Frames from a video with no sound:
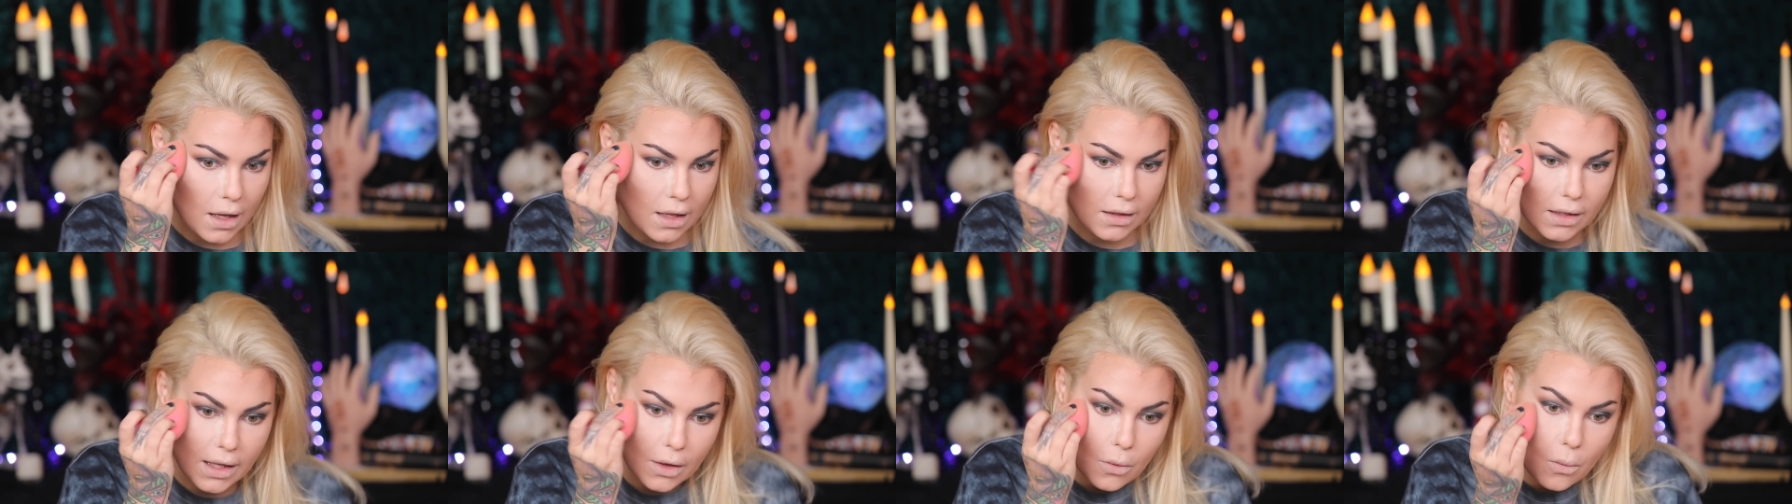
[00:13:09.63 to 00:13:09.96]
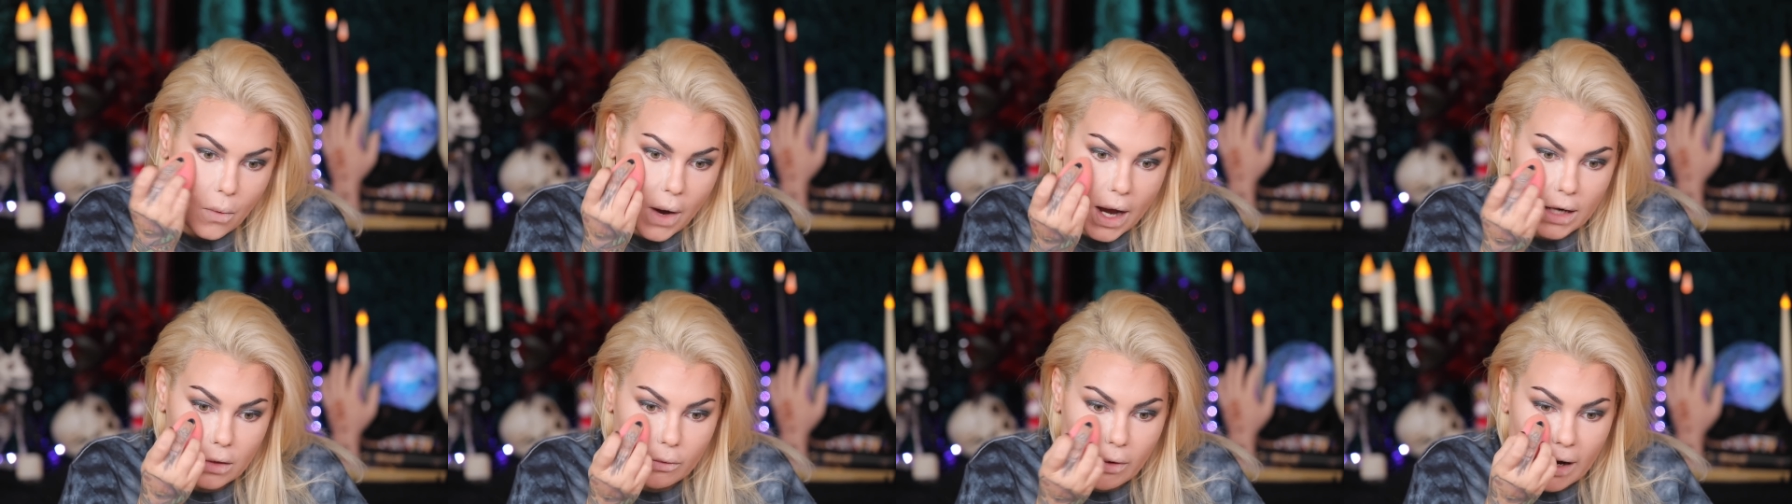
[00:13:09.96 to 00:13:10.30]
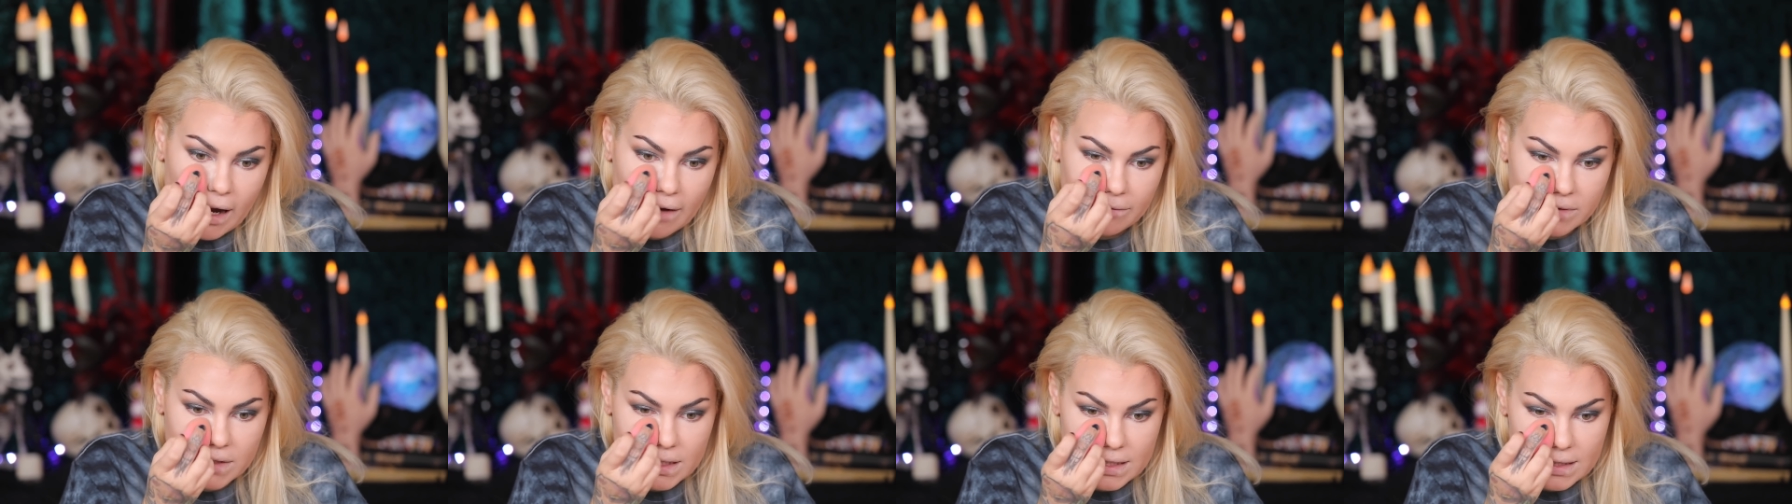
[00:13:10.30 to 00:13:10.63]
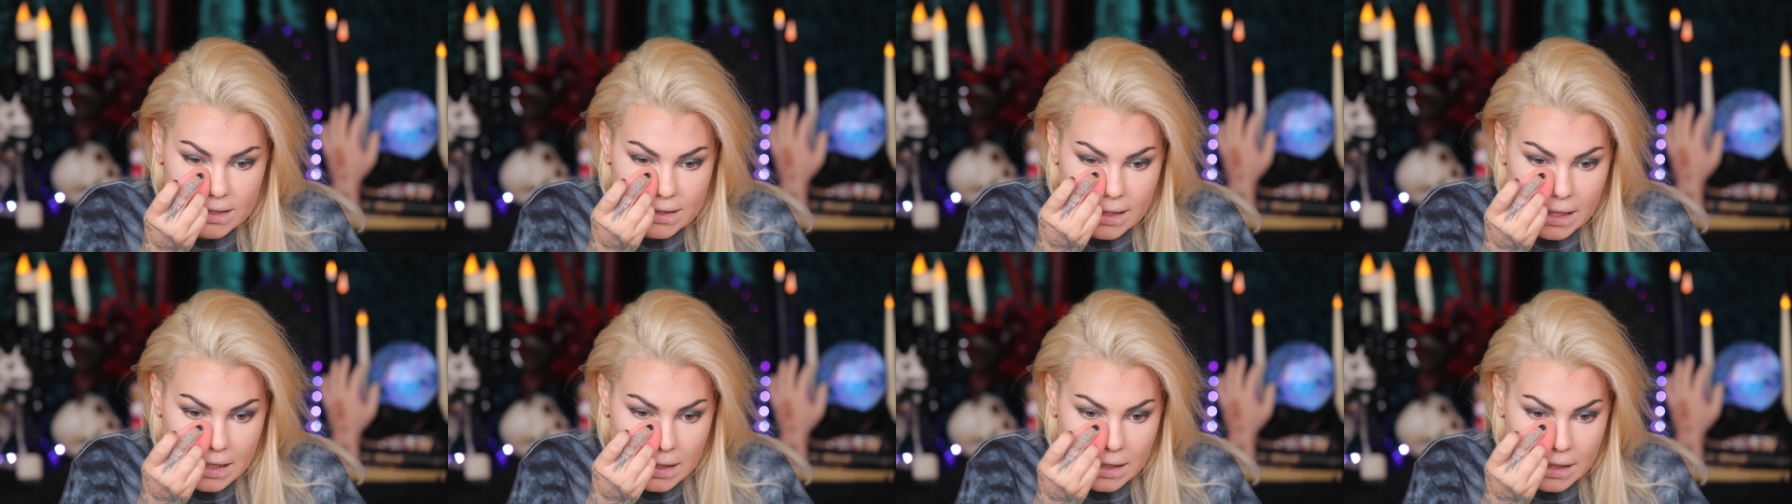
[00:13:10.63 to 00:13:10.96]
Like, why do I have to
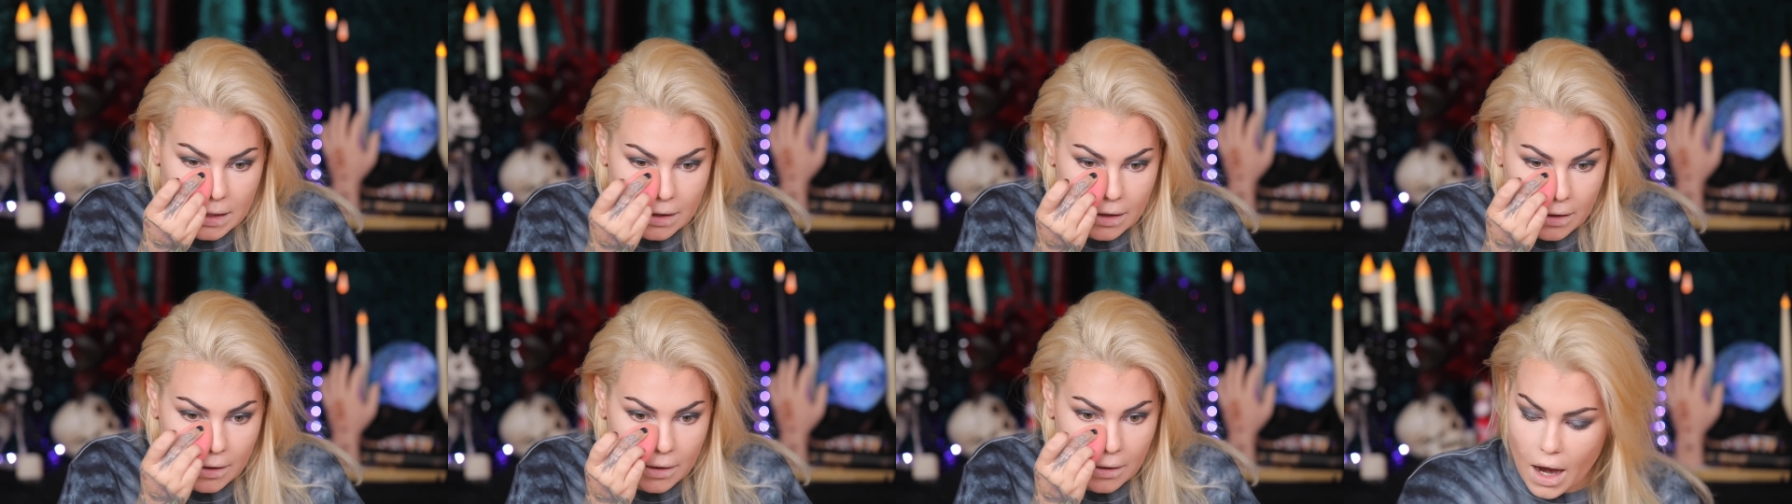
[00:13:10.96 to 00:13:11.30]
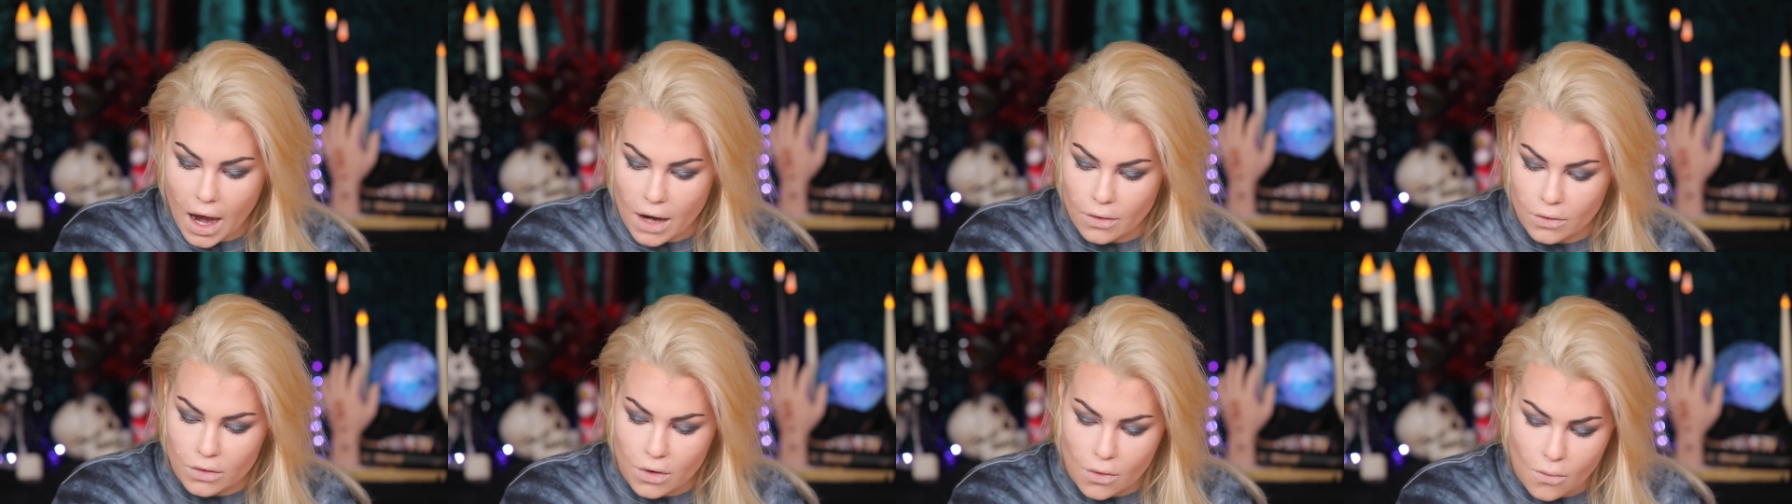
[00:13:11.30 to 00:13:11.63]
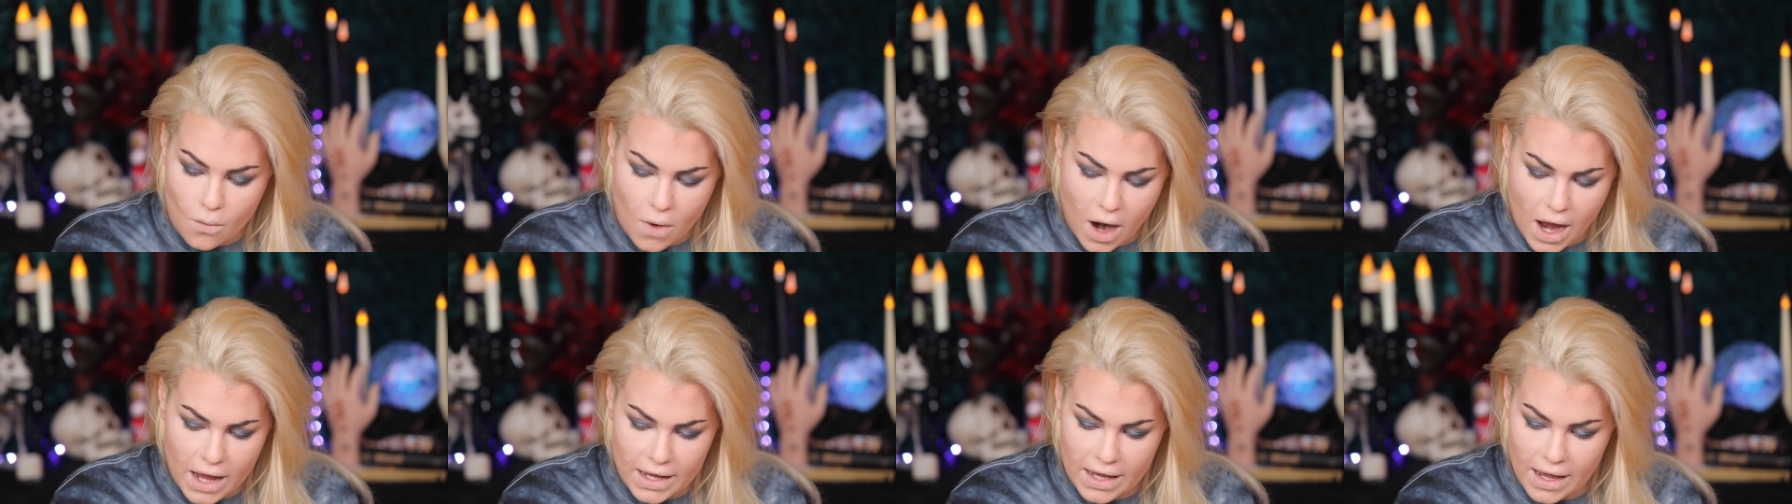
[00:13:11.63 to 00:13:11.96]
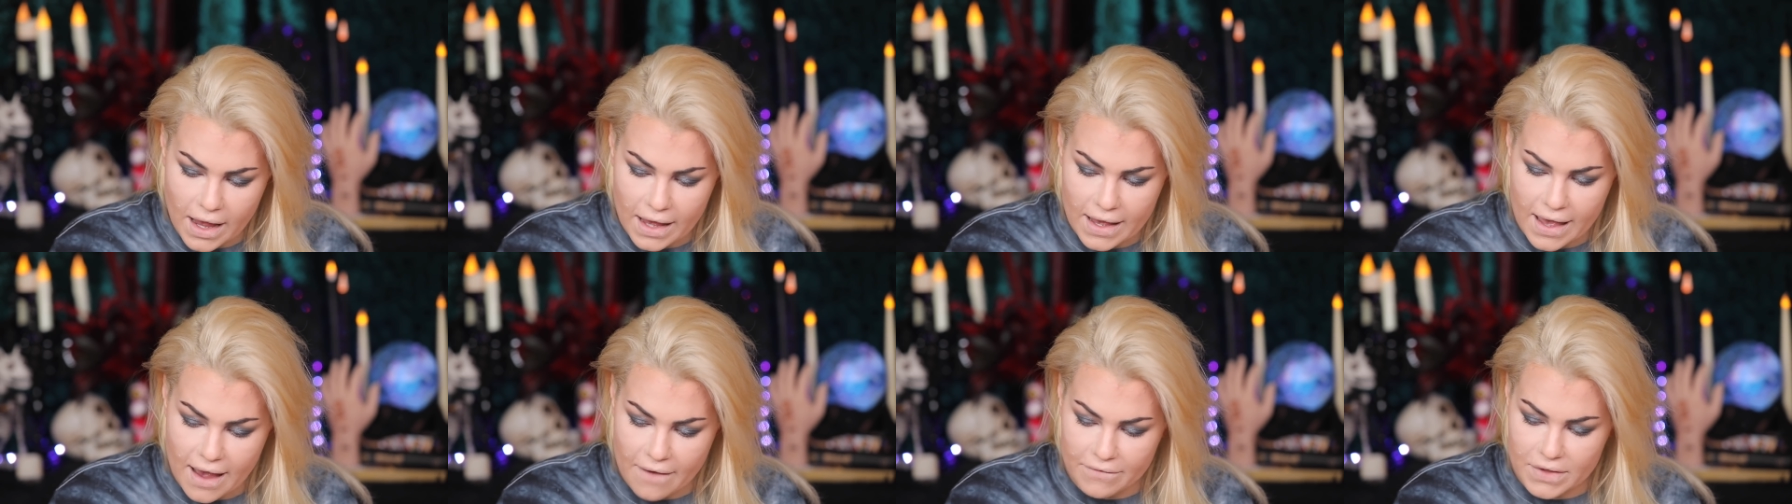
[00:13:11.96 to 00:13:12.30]
stay here? I don't know why
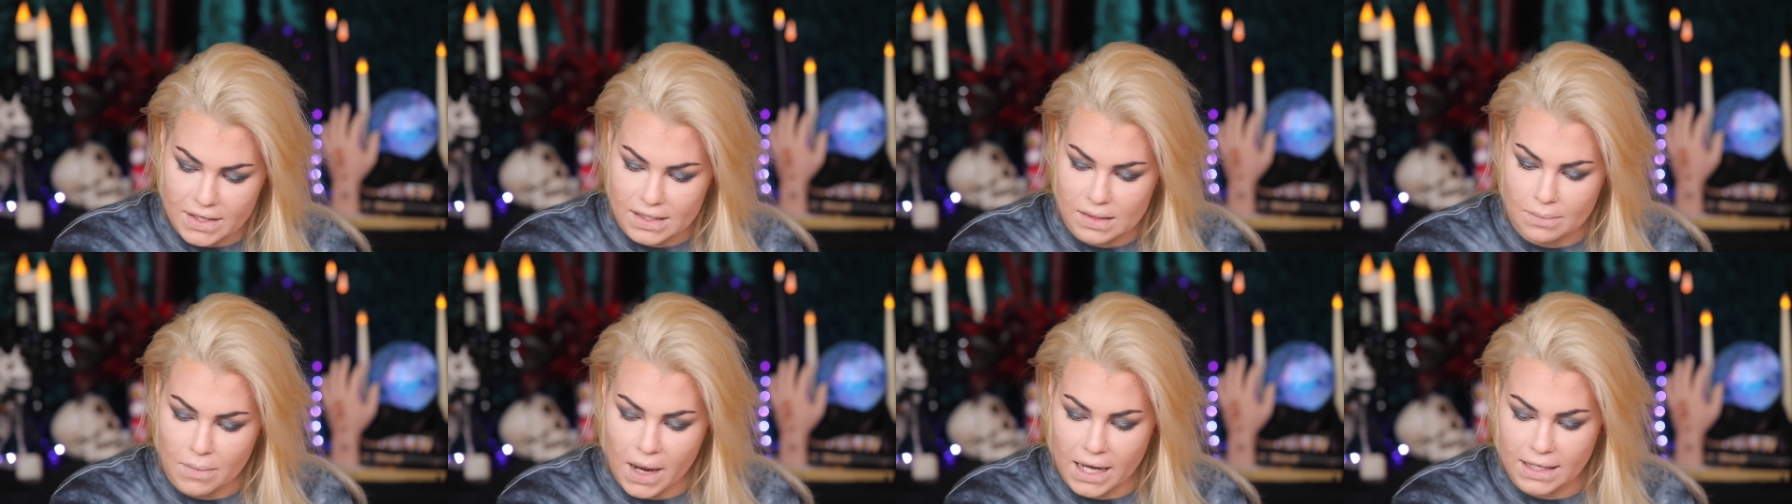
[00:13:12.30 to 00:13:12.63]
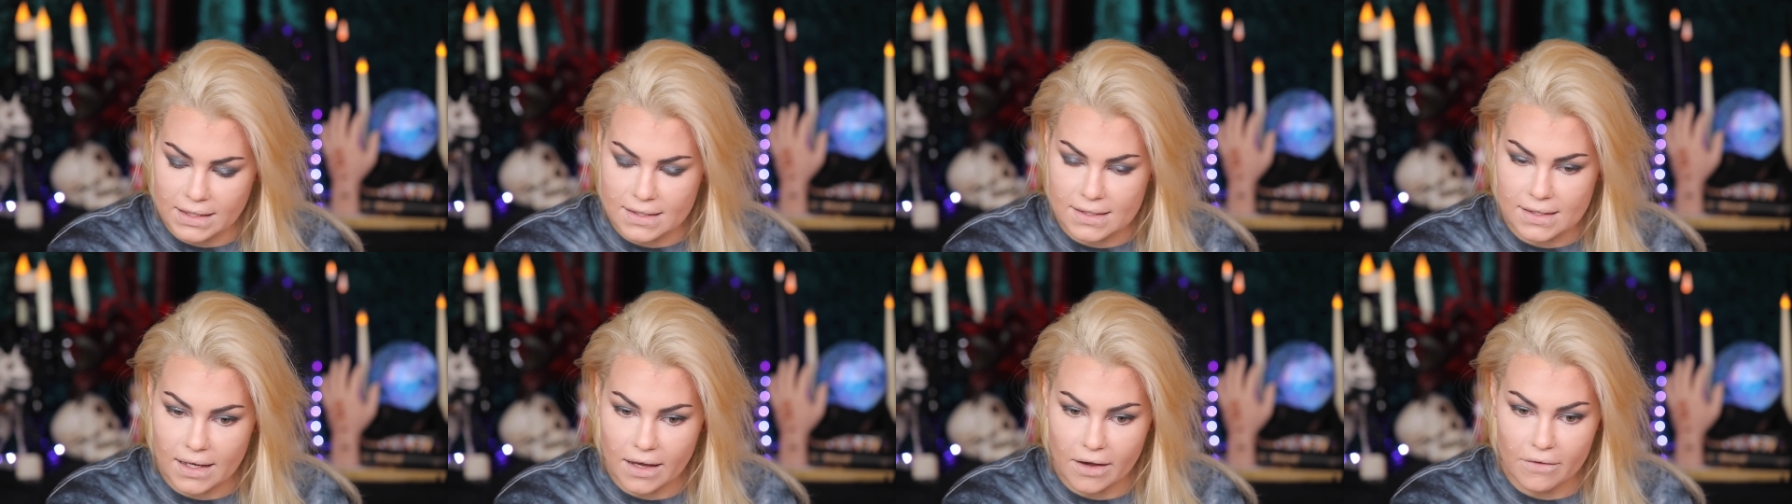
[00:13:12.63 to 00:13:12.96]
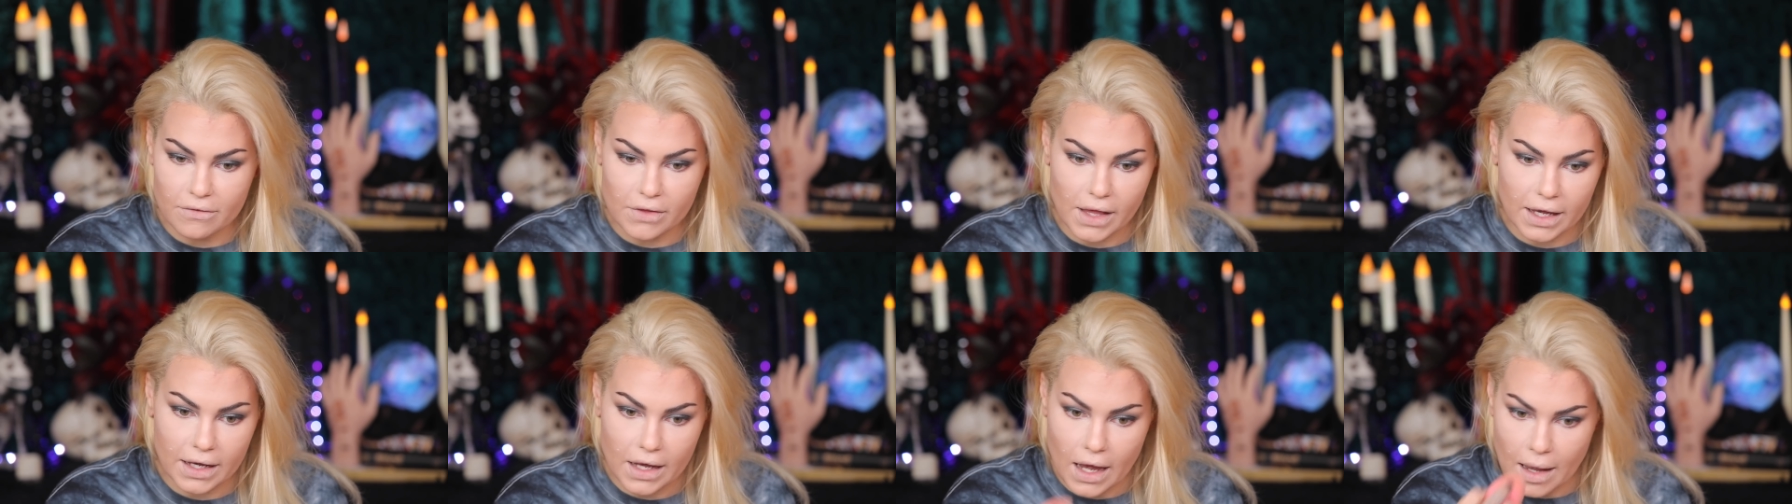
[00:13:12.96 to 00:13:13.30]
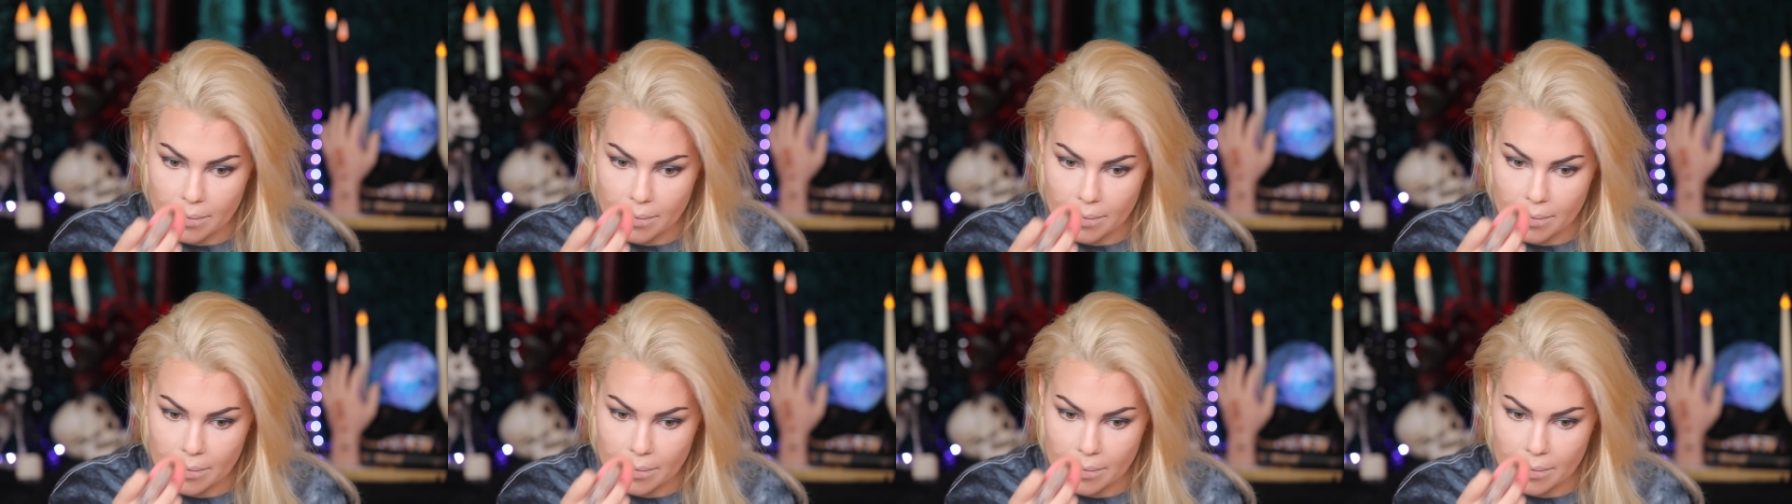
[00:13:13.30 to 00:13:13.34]
I have this mindset of like,